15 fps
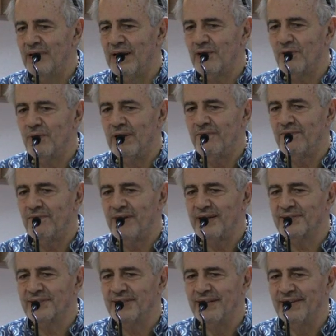like quite
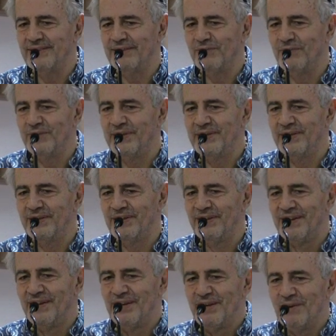fascinated reading
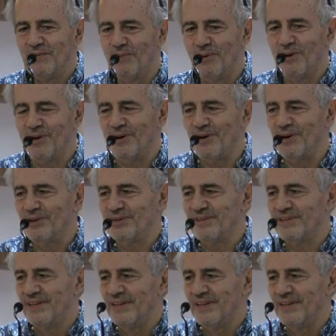Walcott.